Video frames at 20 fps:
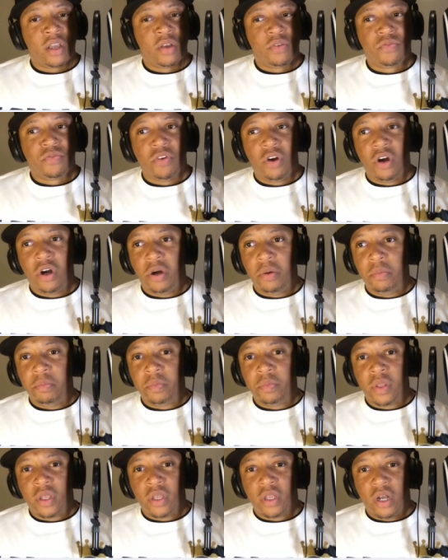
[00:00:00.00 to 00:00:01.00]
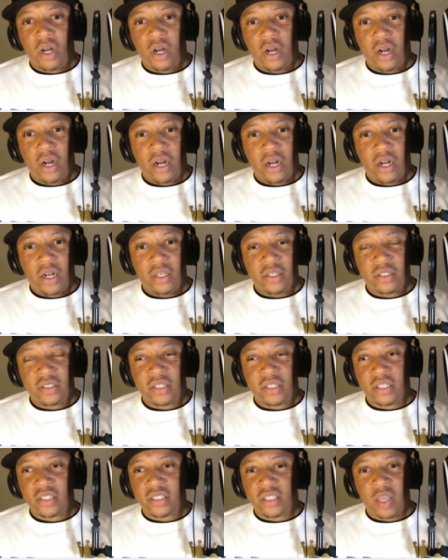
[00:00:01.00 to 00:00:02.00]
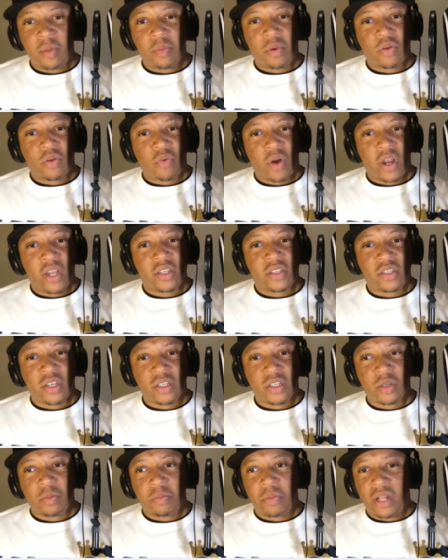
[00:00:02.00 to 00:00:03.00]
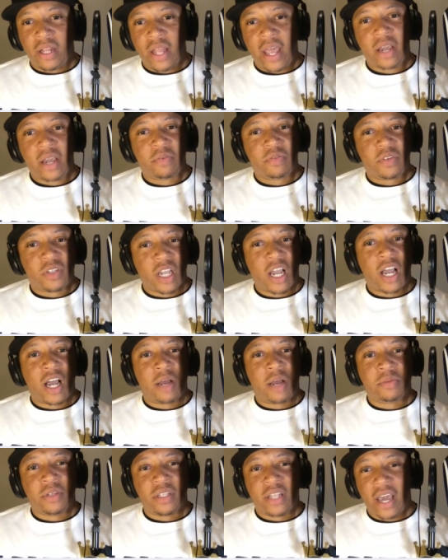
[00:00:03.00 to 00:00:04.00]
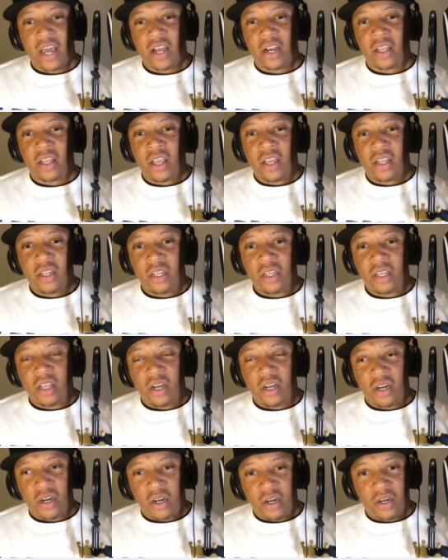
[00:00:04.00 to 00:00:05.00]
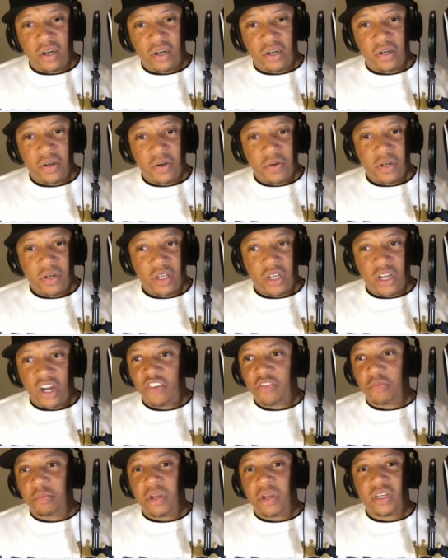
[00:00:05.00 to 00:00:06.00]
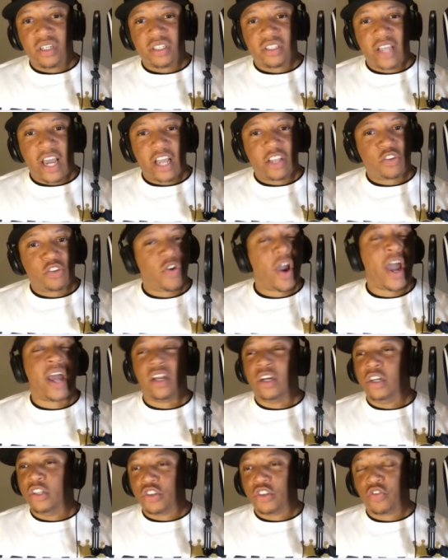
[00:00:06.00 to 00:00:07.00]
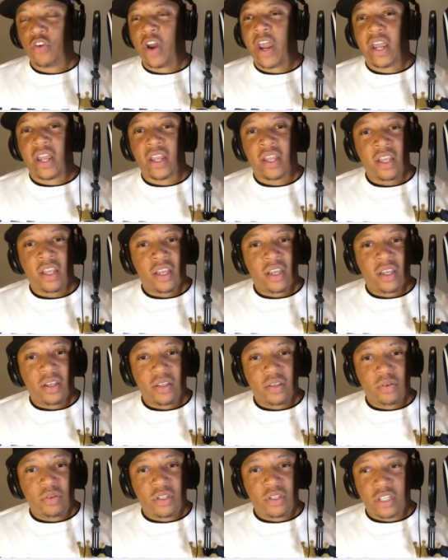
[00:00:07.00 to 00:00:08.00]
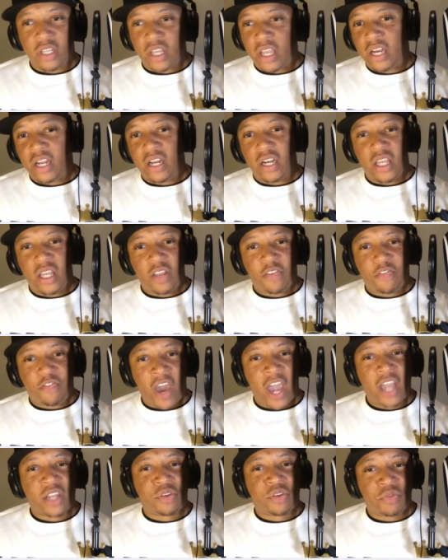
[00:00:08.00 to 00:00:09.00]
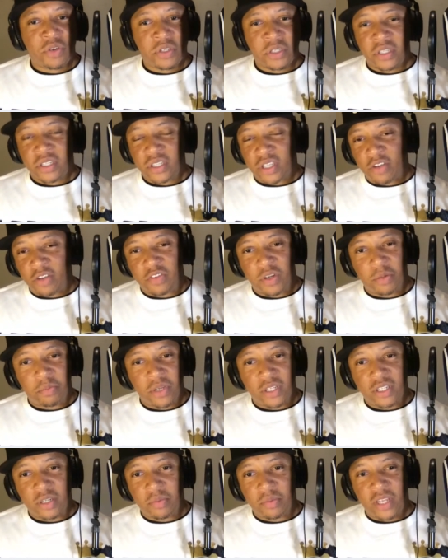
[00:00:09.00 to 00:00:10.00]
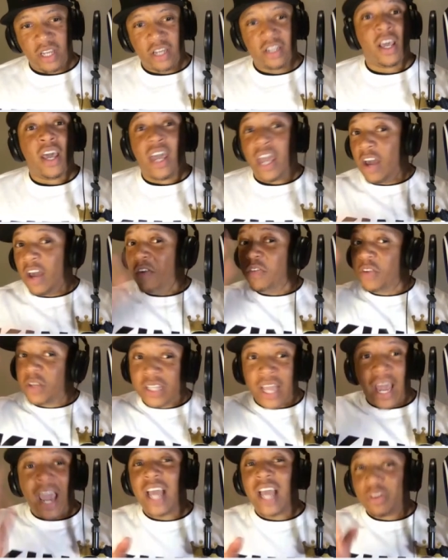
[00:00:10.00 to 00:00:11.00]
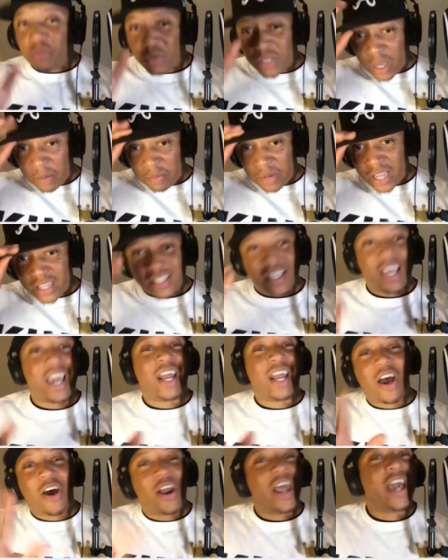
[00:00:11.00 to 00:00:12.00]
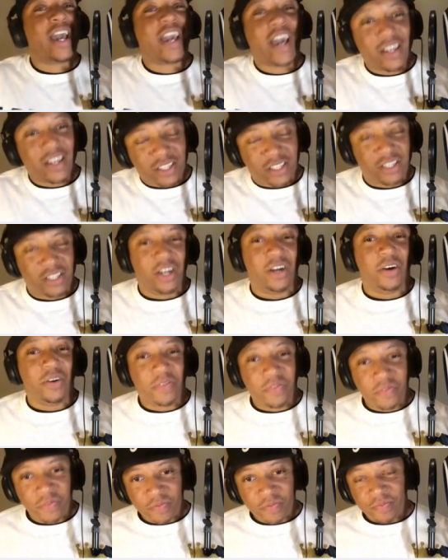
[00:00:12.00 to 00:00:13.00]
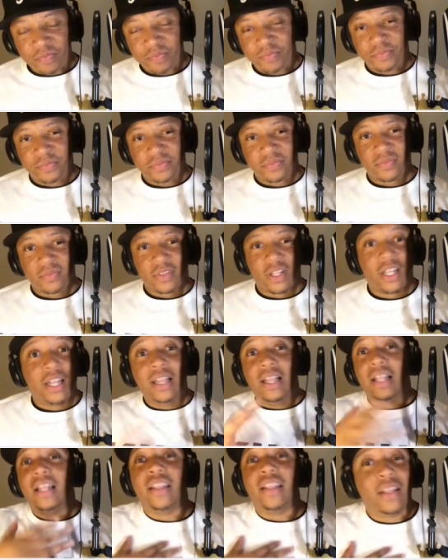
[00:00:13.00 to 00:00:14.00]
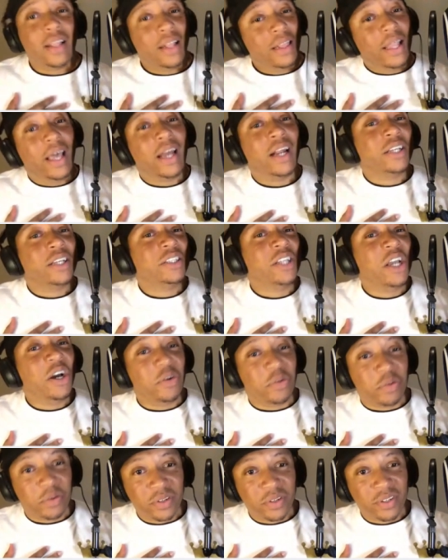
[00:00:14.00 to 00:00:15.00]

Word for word: from uh, systemic racism and lack of jobs and how the the, uh, uh, the government does not try to attract any of these factories and stuff to the Mississippi Delta. If Dancy was up there saying all that kind of stuff, be different. Let us know.